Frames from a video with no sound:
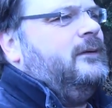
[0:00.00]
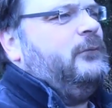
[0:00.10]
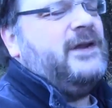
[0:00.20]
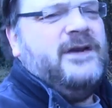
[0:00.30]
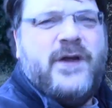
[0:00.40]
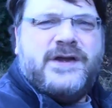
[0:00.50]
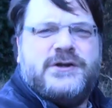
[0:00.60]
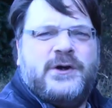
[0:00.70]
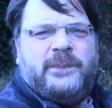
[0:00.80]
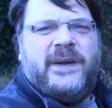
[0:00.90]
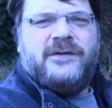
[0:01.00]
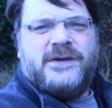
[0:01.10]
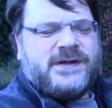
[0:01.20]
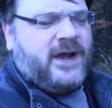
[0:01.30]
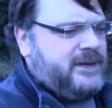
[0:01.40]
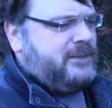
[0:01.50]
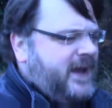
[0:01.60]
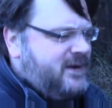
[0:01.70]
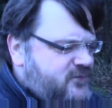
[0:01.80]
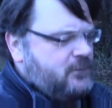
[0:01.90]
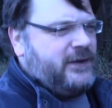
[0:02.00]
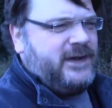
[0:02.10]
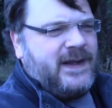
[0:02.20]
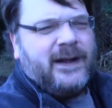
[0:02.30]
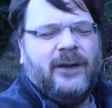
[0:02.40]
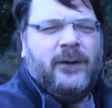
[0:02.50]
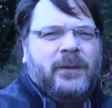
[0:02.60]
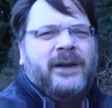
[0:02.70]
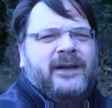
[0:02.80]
within a very short period of time, everybody at that club